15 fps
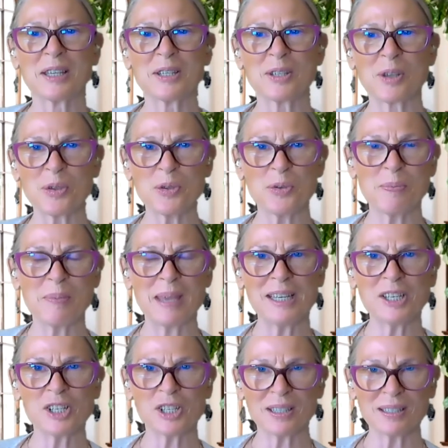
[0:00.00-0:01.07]
So you
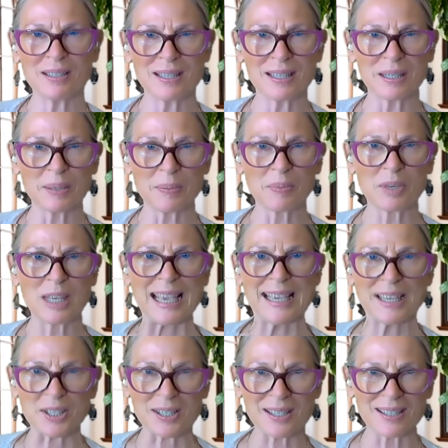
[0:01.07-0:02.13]
mentioned some
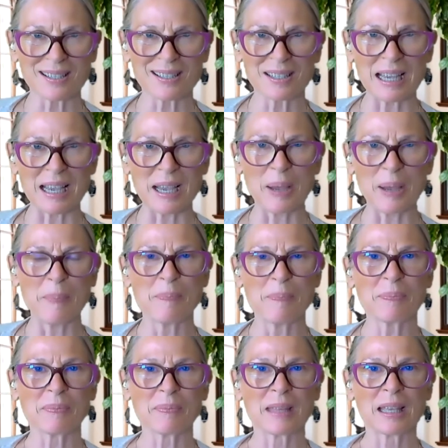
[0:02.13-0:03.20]
guests.
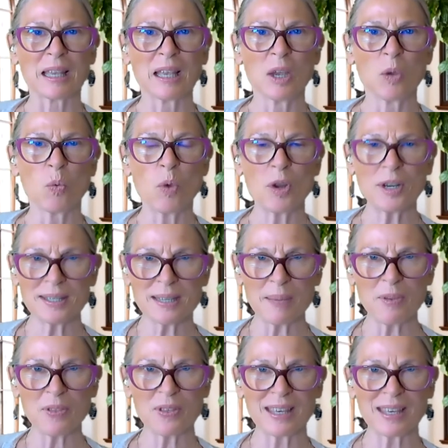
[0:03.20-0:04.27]
What are some
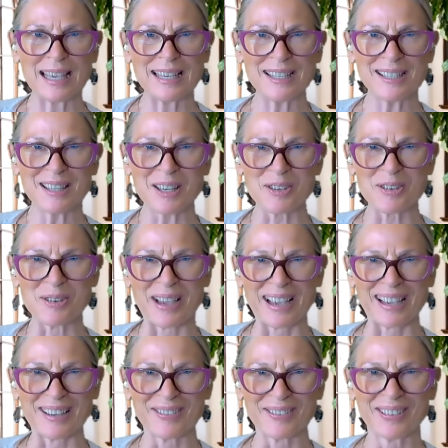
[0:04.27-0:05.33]
of the guests that you
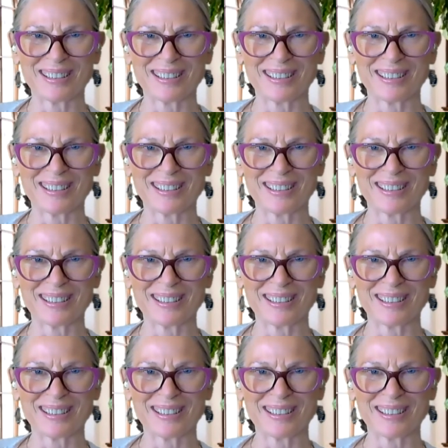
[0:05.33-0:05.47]
have?